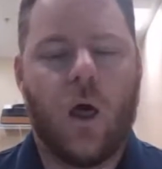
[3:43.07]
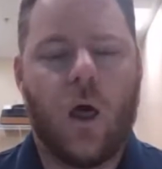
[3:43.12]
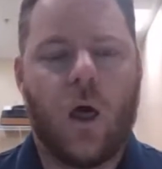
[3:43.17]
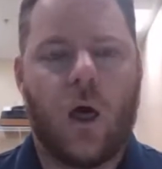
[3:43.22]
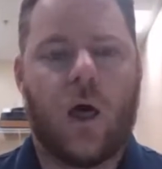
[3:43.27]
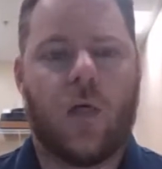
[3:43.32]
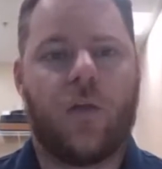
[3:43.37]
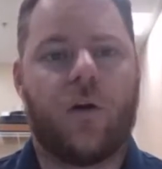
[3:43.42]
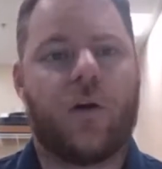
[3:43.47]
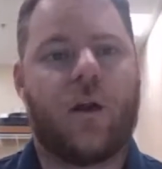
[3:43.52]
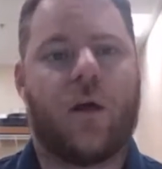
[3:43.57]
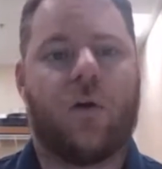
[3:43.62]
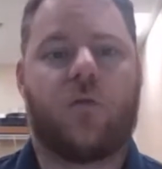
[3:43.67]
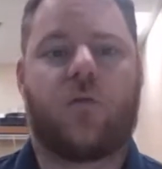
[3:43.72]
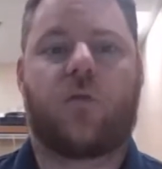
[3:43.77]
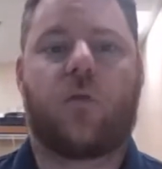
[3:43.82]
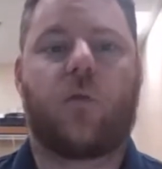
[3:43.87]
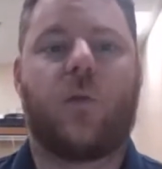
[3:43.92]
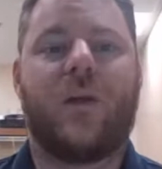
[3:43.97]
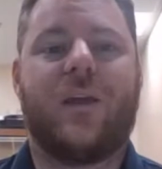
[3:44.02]
They're now
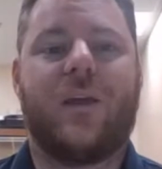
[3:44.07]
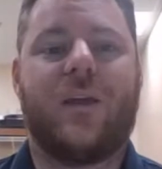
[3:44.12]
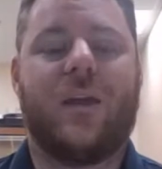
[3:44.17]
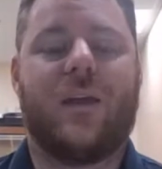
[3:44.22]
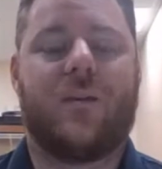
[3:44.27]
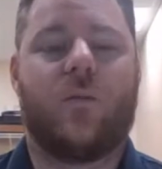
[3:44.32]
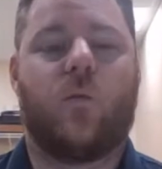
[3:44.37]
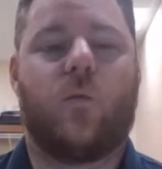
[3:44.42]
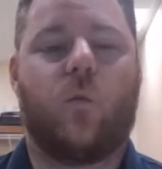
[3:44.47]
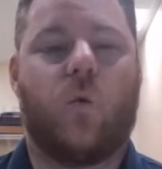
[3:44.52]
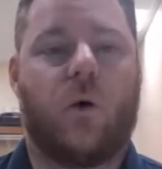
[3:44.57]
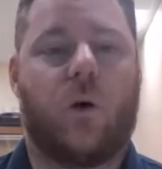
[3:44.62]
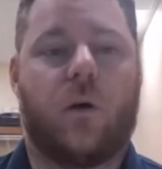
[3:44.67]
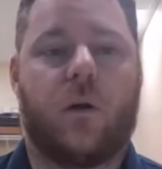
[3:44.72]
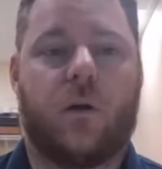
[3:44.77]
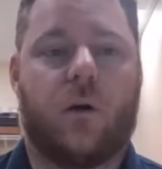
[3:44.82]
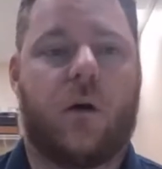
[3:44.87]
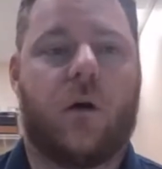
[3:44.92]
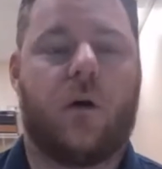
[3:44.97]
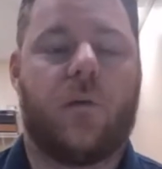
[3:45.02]

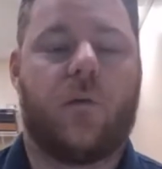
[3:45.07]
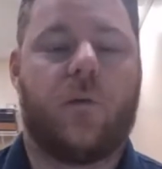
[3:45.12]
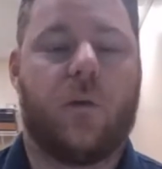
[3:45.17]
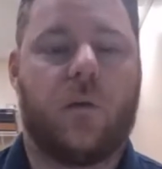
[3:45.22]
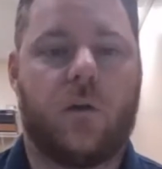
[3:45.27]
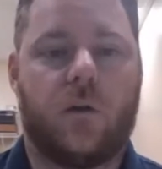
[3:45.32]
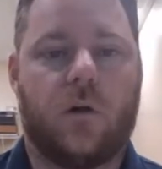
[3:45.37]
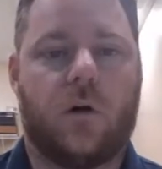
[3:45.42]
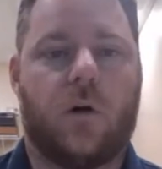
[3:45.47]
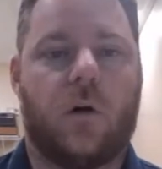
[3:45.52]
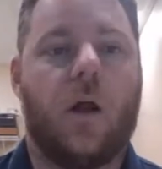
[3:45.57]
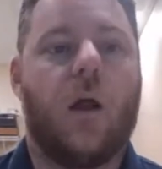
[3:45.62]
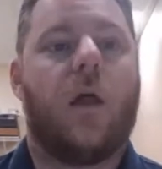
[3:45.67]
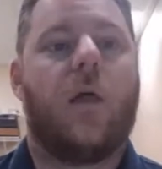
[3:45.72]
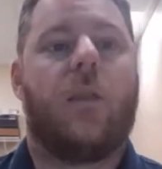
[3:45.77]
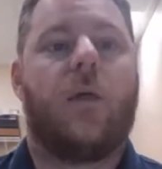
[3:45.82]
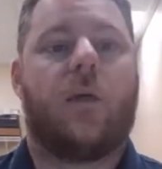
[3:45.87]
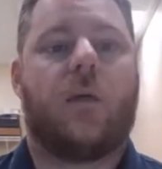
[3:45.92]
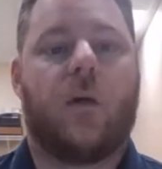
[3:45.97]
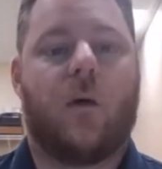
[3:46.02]
3-1 on the year.
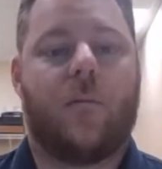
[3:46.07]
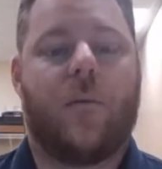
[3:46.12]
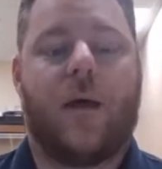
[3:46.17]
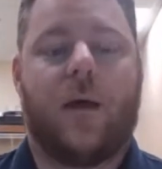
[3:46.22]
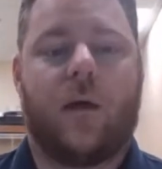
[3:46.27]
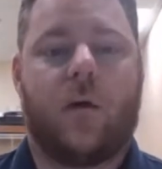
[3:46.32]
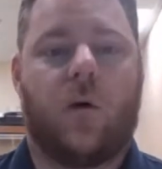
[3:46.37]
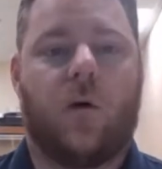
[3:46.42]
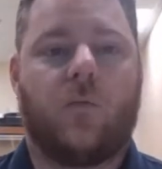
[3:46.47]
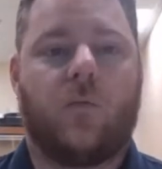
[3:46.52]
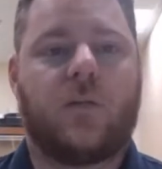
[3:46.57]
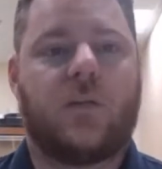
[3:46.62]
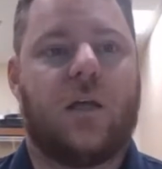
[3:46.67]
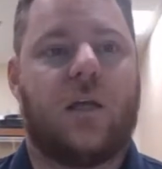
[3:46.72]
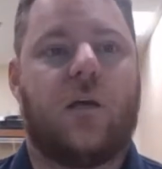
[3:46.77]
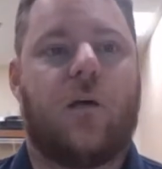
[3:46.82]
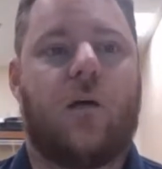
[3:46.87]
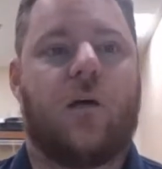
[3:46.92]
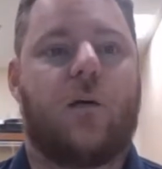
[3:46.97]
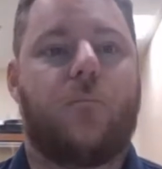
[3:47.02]
They come back home to
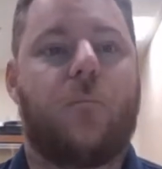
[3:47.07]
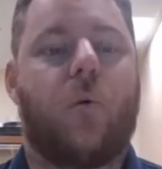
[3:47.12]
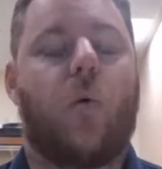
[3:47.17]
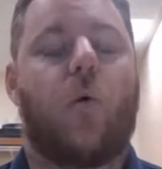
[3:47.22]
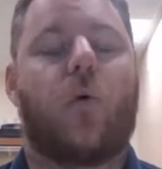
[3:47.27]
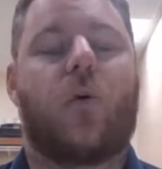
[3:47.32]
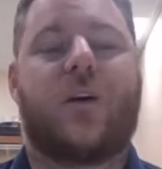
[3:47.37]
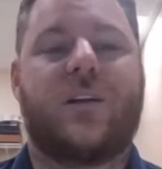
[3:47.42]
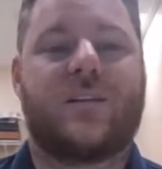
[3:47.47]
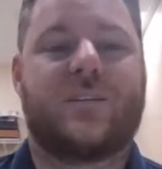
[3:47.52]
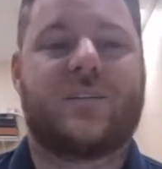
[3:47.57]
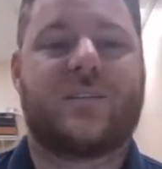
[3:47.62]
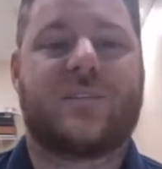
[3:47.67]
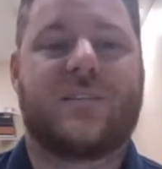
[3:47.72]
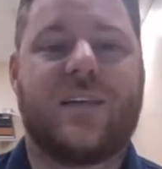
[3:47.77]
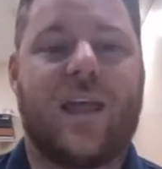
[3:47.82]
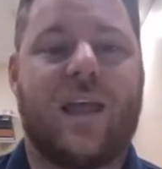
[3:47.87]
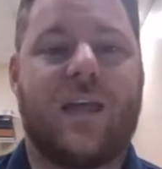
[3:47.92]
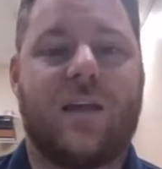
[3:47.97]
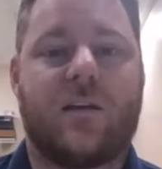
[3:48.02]
take on Emporia
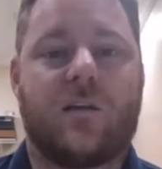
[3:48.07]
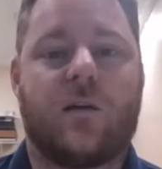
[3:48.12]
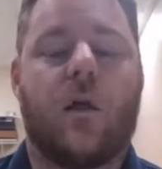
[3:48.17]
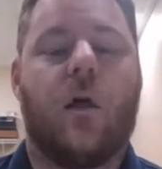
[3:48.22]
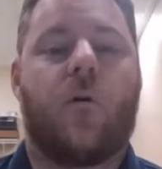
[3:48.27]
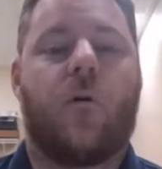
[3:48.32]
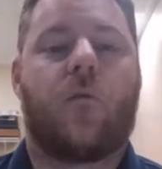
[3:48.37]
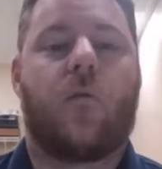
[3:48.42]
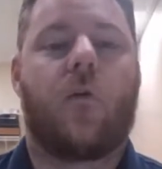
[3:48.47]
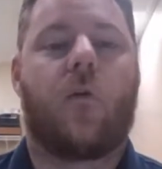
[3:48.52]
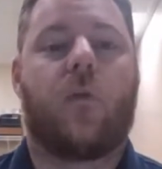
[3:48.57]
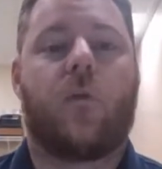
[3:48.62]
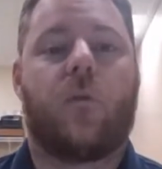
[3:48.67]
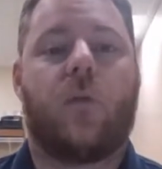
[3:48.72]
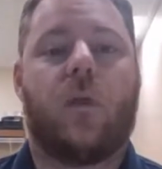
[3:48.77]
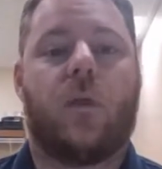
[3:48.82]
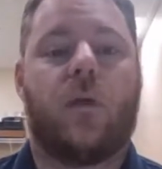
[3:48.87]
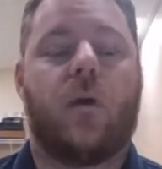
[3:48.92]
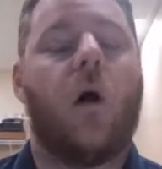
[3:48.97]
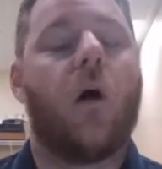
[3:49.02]
State for
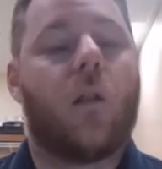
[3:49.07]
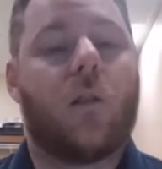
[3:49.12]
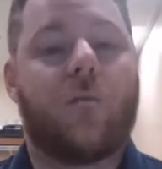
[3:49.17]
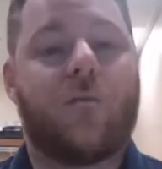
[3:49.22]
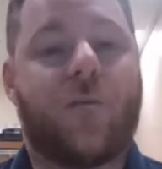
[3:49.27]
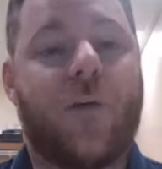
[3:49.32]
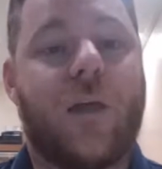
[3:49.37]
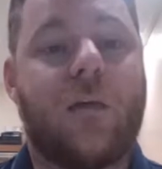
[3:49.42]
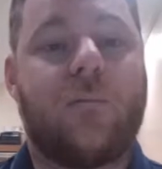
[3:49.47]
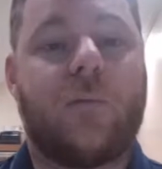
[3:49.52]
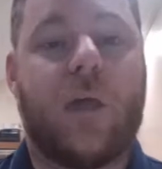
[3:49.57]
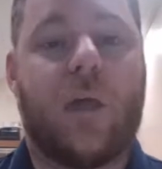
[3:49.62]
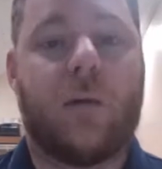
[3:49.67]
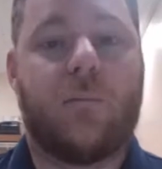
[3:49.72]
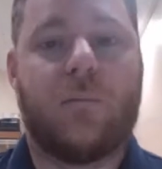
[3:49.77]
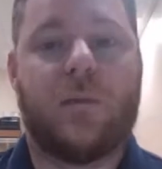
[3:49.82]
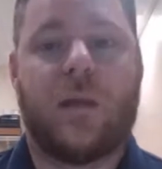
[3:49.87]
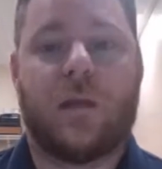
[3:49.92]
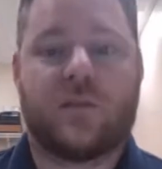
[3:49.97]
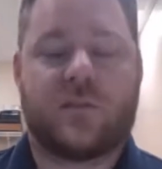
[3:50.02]
the Hall of Fame
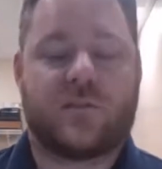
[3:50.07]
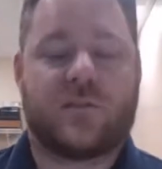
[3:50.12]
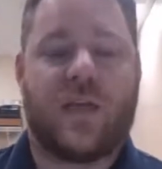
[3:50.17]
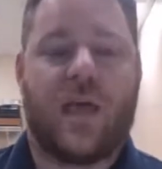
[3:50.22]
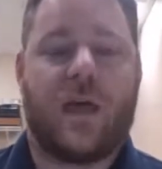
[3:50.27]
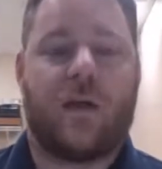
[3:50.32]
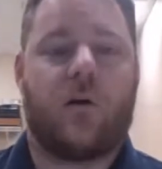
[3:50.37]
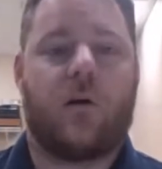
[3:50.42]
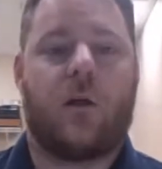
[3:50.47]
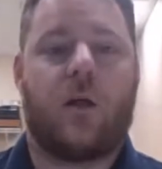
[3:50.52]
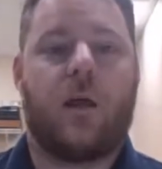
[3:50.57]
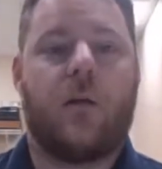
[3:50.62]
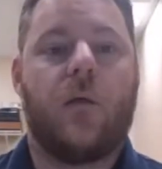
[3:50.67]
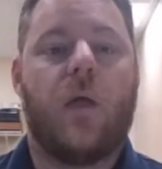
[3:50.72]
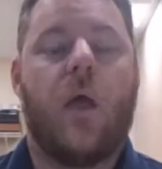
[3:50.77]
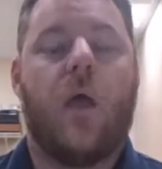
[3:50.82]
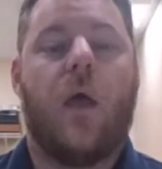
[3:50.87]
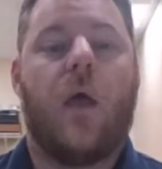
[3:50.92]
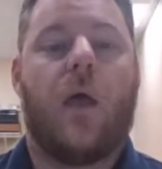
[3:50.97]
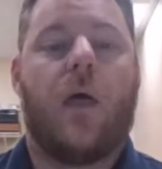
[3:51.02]
game next Saturday.
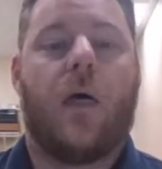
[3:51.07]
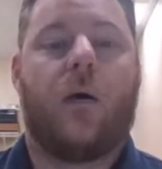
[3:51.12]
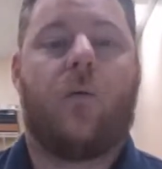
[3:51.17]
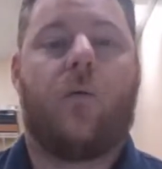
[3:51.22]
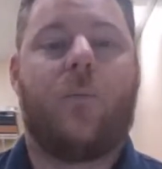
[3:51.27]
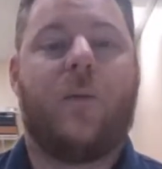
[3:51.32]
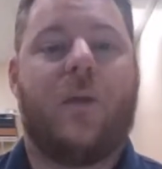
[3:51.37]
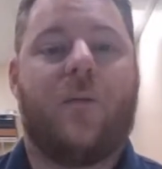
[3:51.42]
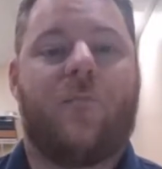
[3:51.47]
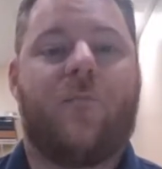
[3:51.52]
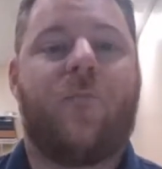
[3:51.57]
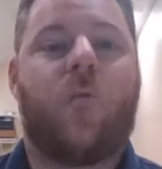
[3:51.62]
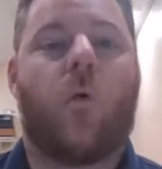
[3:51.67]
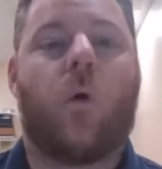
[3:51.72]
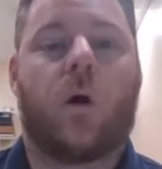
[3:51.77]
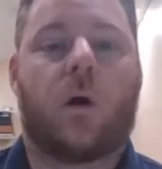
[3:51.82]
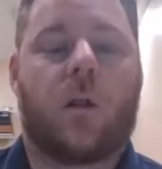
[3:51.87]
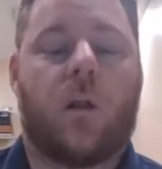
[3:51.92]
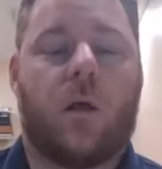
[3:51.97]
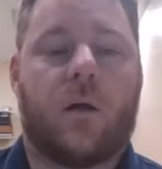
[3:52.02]
That will be a
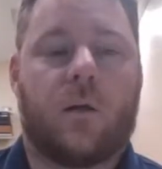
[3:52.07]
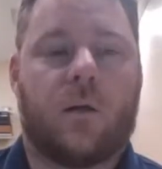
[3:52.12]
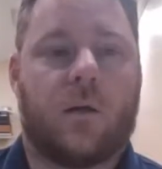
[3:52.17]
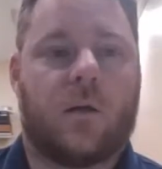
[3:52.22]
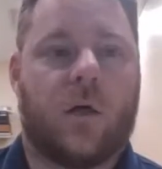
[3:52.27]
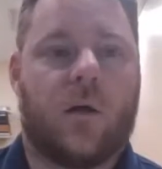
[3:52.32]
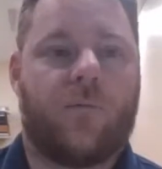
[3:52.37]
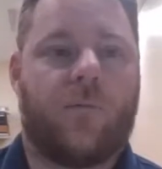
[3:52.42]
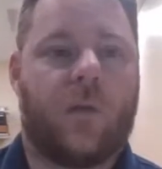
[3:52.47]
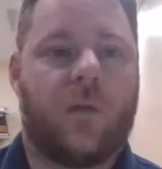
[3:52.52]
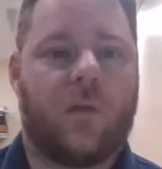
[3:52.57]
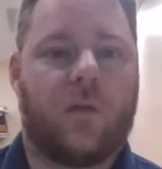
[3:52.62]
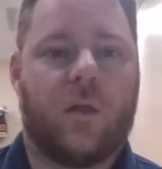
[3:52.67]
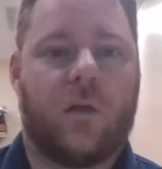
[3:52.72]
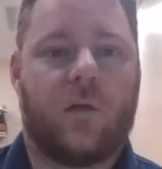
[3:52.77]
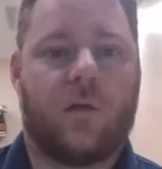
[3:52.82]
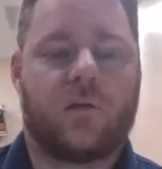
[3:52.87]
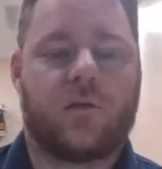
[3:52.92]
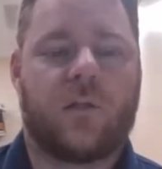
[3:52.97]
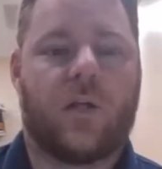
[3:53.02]
4:00 kickoff at
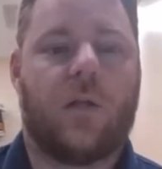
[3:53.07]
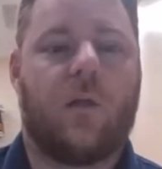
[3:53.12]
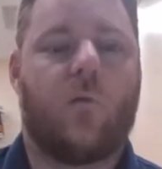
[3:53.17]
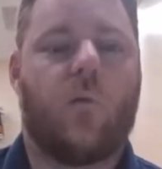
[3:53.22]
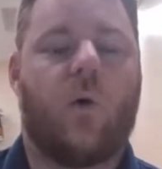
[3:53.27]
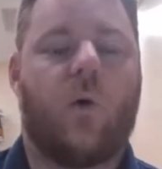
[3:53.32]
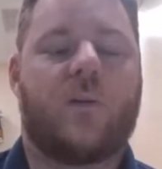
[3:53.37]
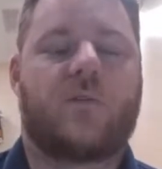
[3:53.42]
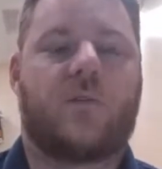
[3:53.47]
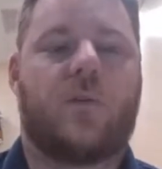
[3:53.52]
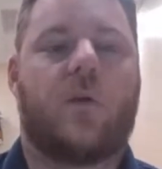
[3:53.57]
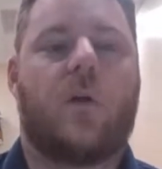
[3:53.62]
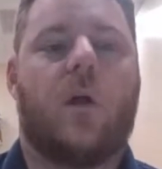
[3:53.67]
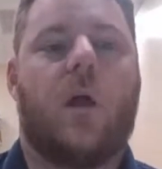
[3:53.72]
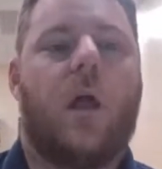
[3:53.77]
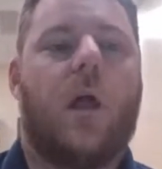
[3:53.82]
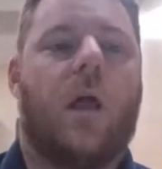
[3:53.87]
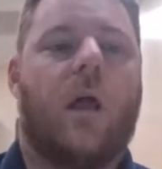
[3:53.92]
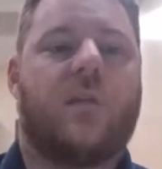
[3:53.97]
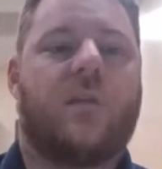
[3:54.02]
Yager Stadium. Western
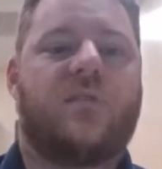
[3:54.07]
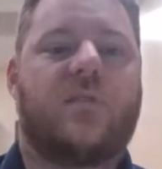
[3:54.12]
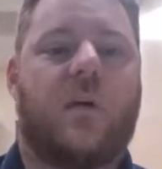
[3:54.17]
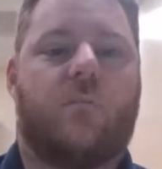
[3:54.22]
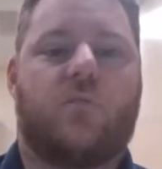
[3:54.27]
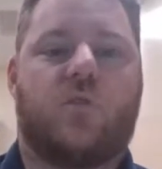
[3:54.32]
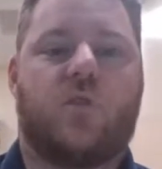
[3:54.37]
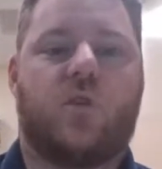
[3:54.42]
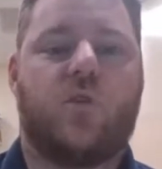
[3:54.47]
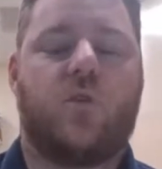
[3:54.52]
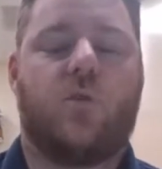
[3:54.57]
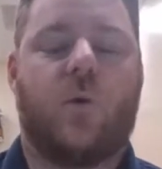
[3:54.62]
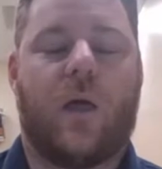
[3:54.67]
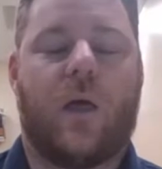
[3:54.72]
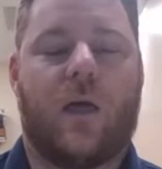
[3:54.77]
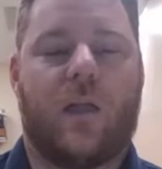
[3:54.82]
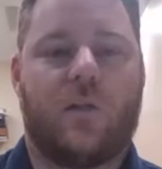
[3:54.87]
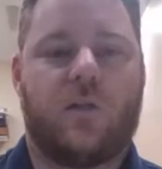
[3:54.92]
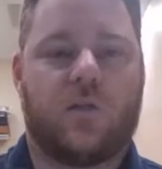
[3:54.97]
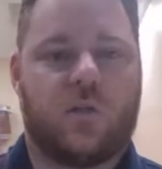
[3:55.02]
ends up
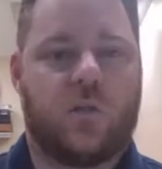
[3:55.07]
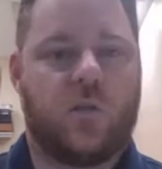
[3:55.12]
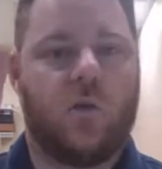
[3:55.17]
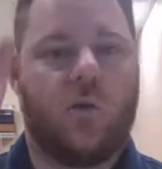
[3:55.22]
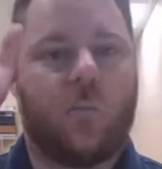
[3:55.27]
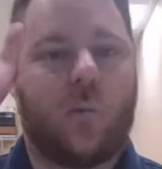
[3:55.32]
2-2.